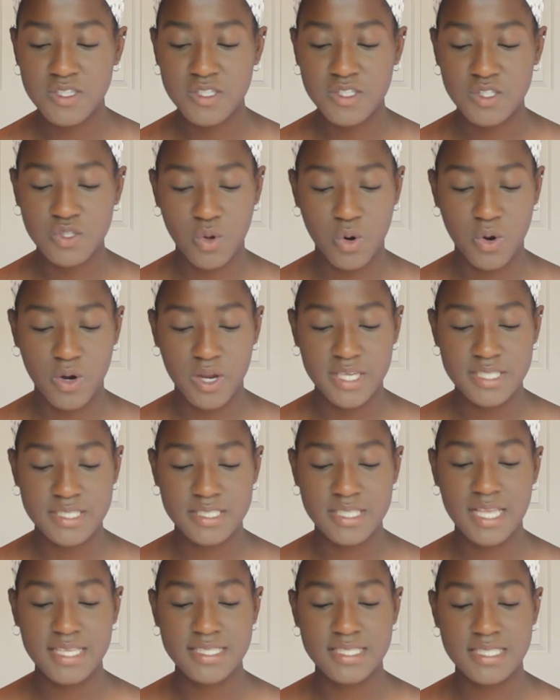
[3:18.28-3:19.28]

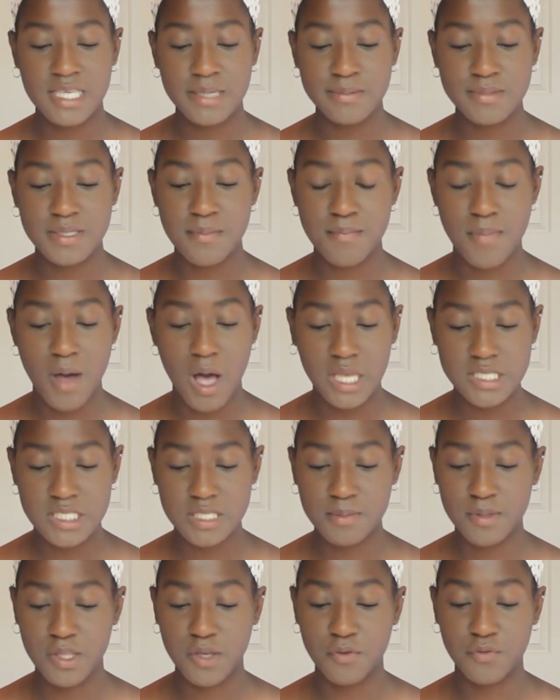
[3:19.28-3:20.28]
stories that seemed
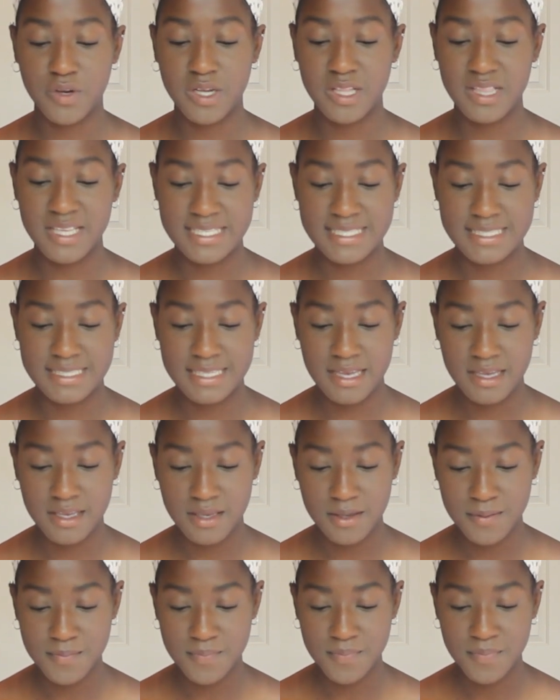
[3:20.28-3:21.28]
impossibly
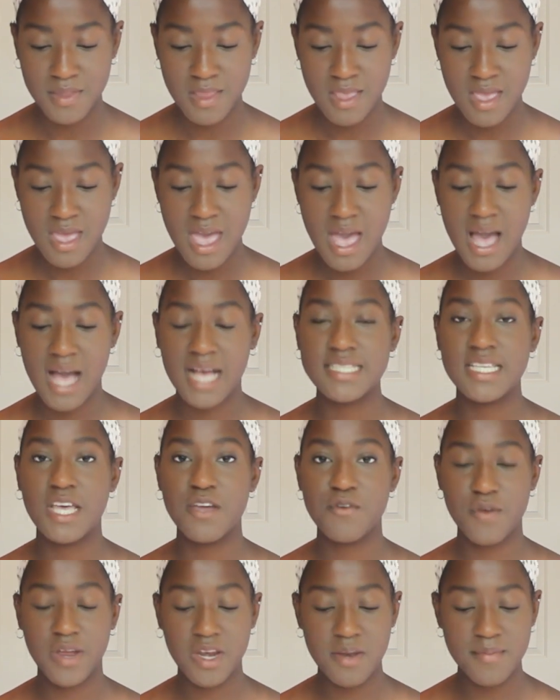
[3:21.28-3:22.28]
realistic. As
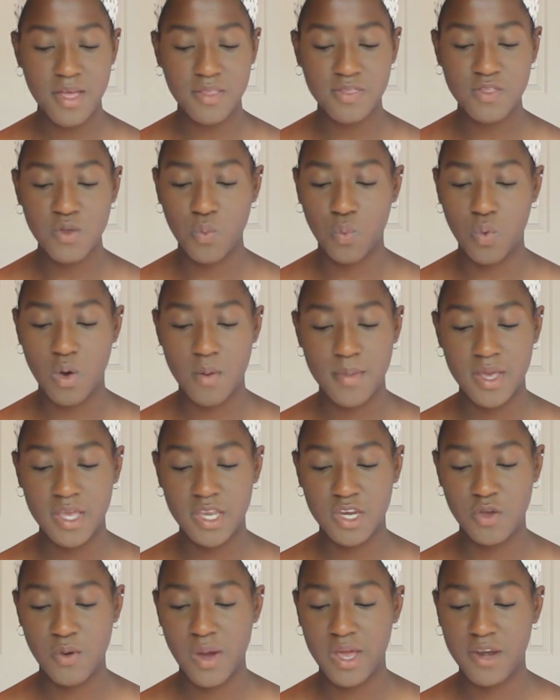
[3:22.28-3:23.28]
I read about the
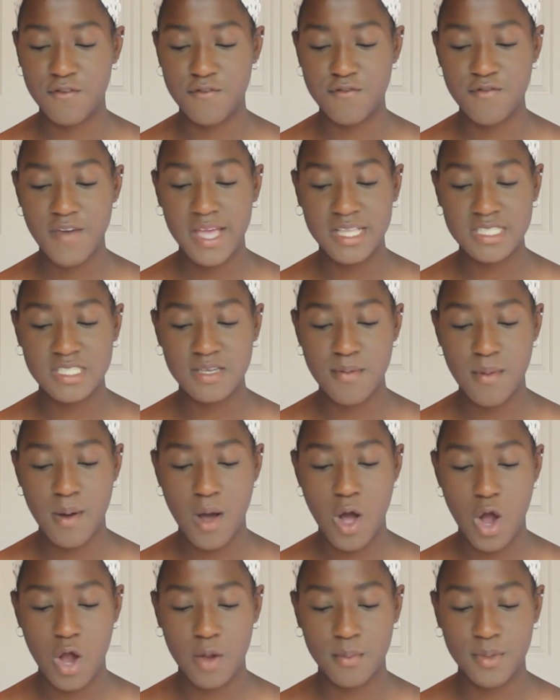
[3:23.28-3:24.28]
woman who had a phantom
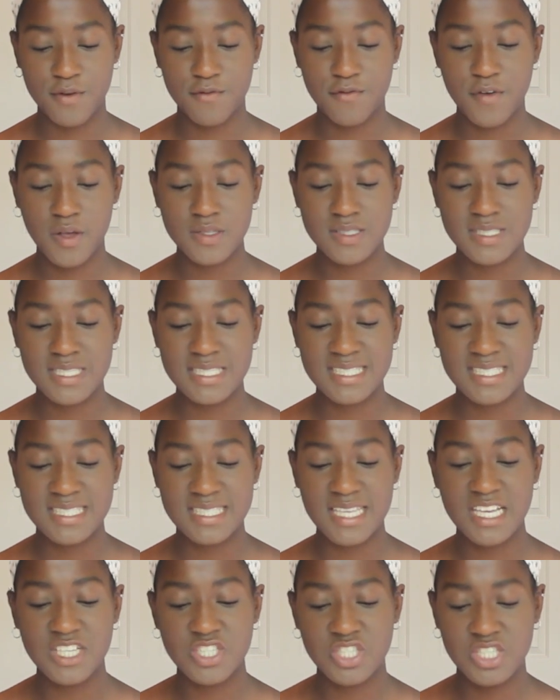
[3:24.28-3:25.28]
arm and felt
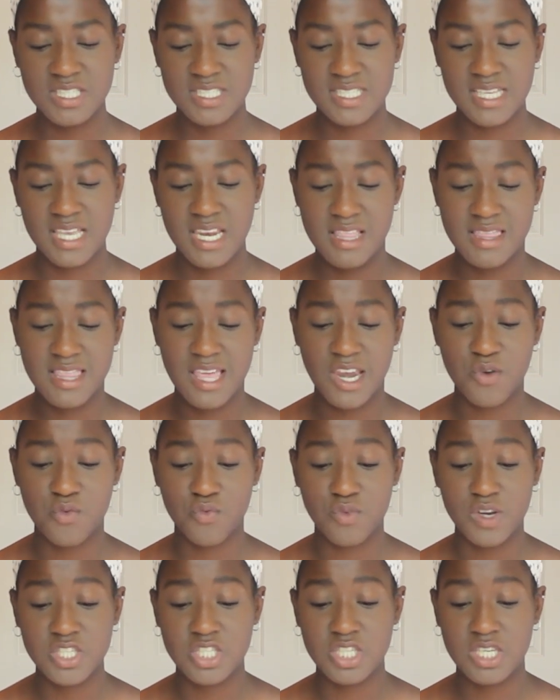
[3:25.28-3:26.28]
sensations in it that
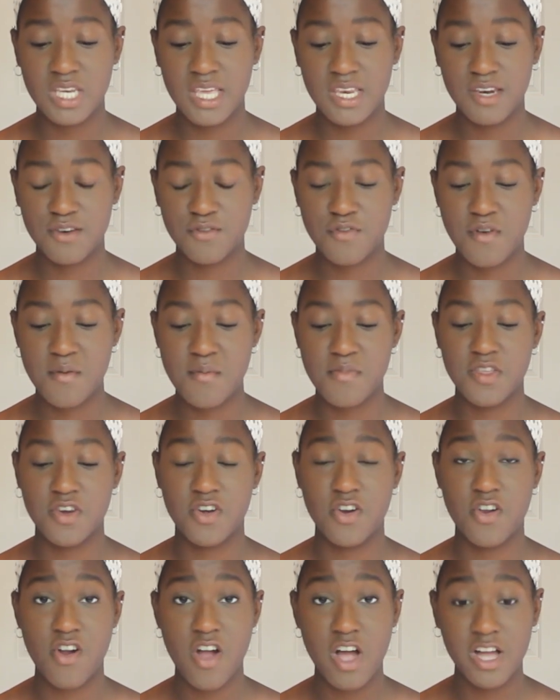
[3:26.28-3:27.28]
originated from the
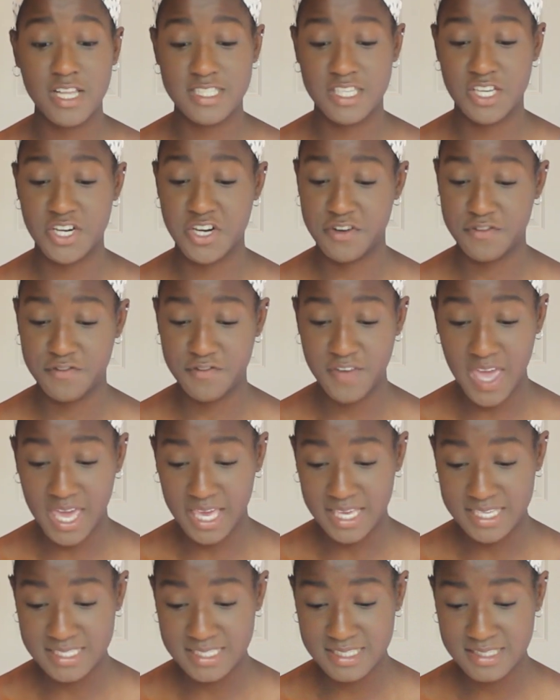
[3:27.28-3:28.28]
neurons in her
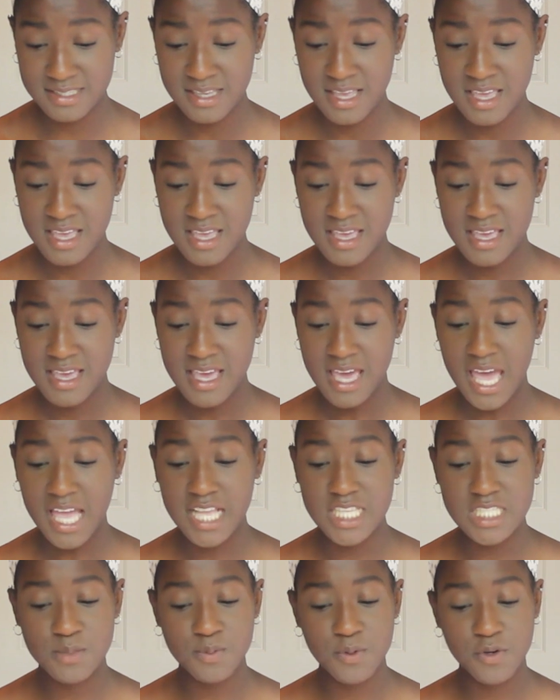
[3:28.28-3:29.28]
face,
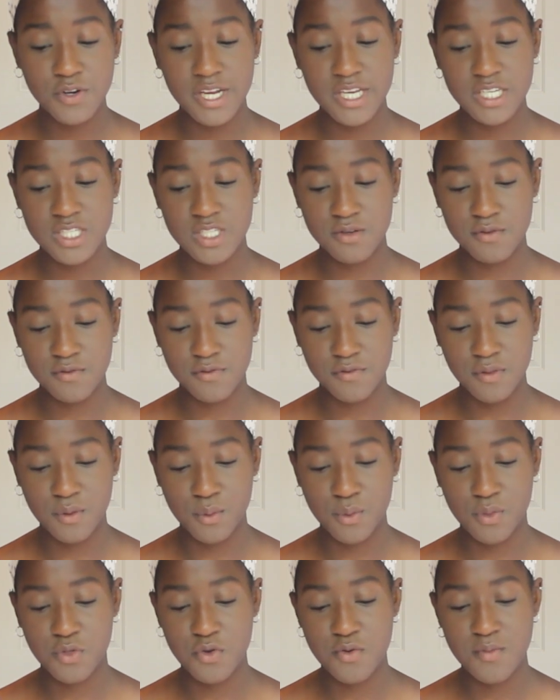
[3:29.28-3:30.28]
inspiration
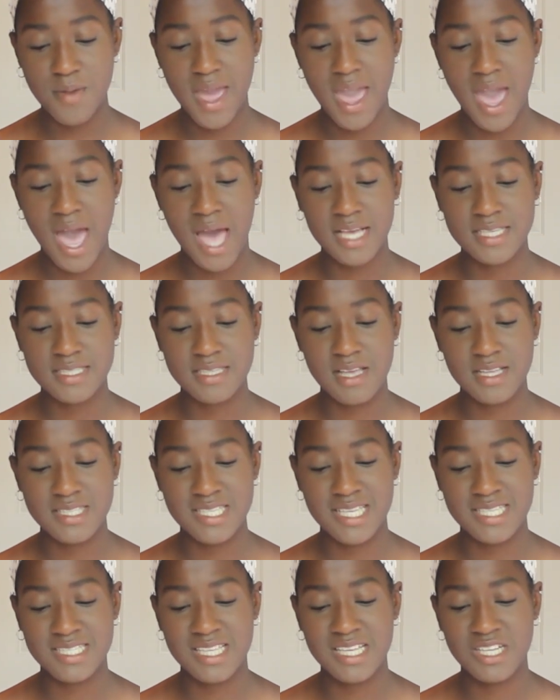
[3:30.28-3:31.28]
flowed through my
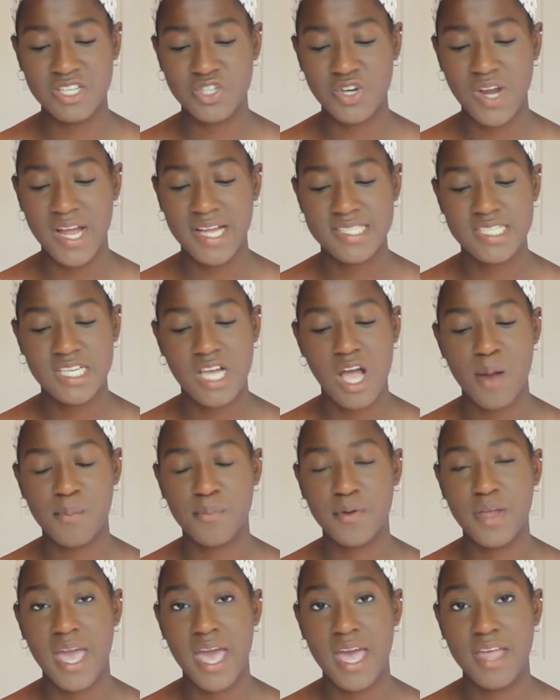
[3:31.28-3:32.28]
axons as they tried to
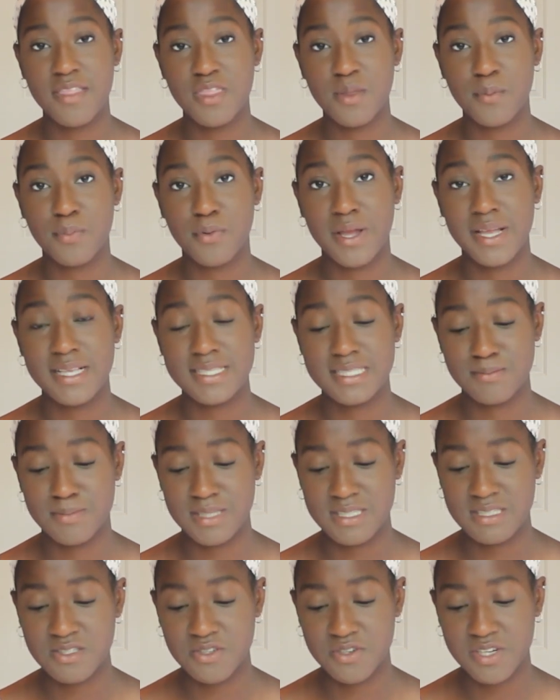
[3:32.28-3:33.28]
comprehend the brain's
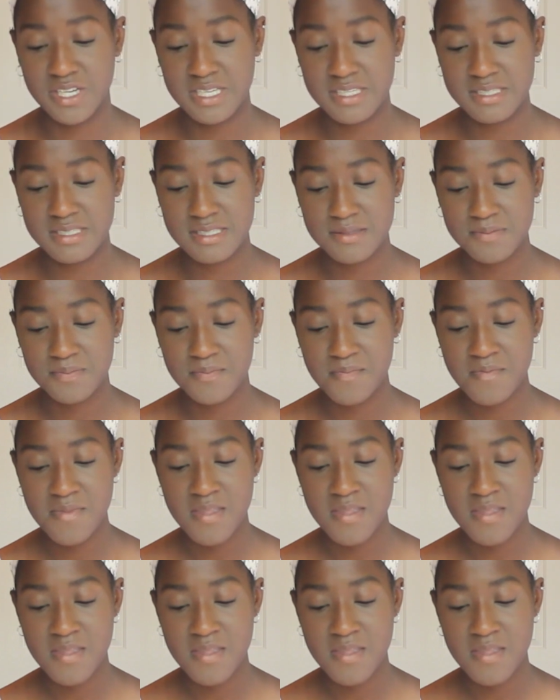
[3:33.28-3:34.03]
mysteries.